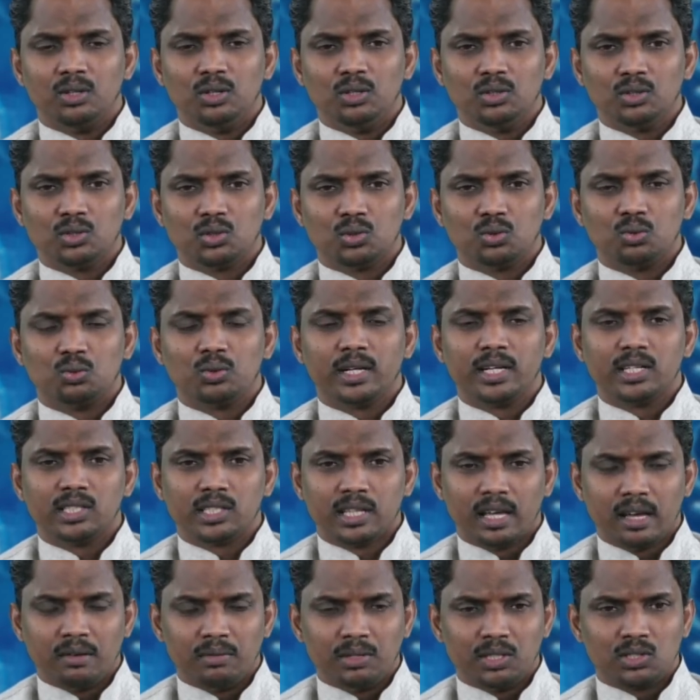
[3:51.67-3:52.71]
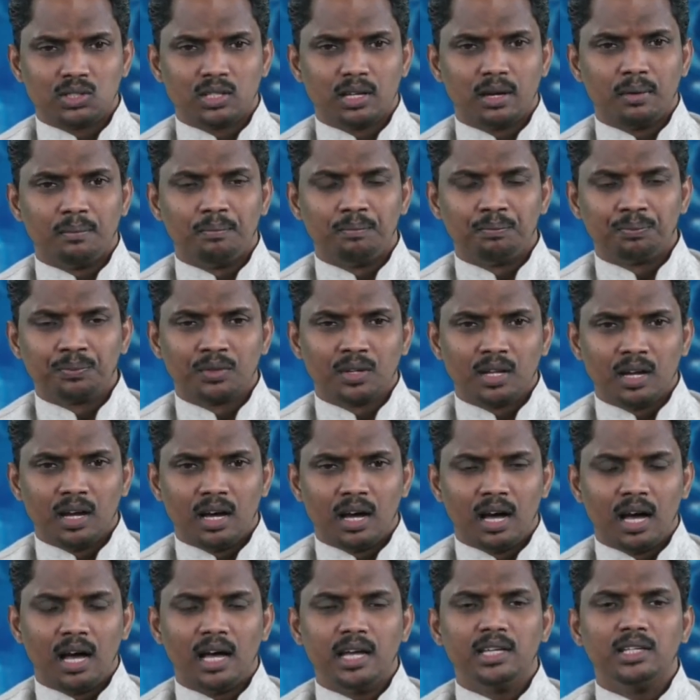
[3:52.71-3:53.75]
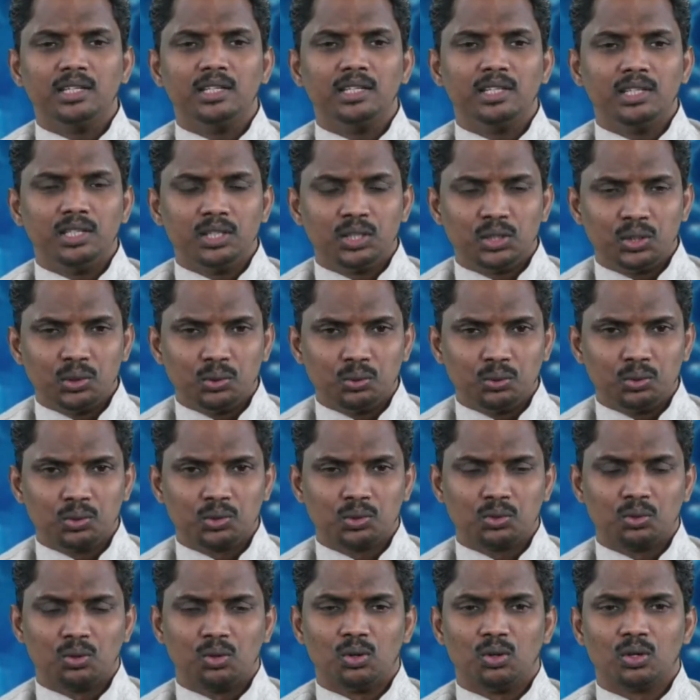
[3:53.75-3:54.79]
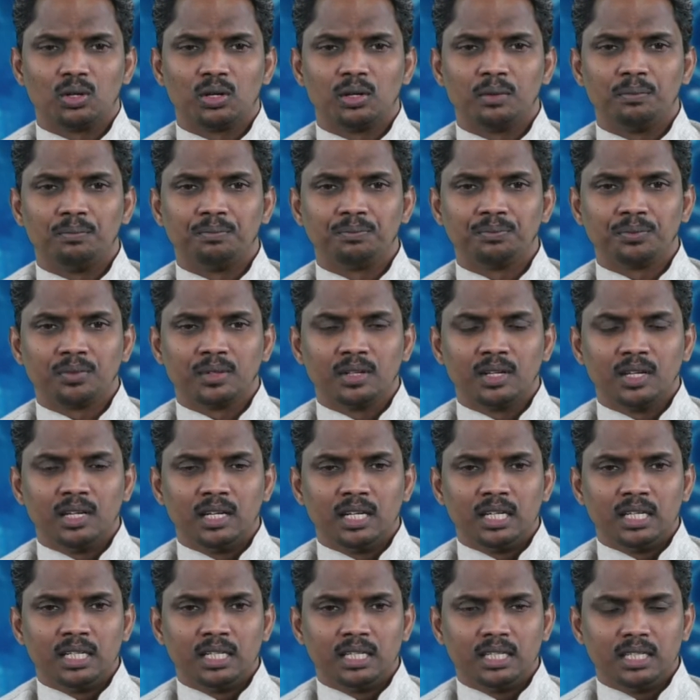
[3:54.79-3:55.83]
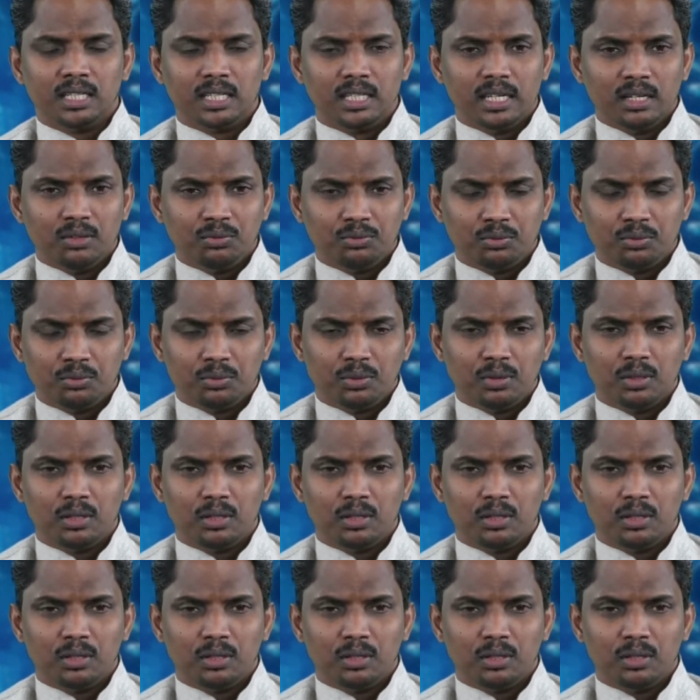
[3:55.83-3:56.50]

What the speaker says: students having some eye issues or deaf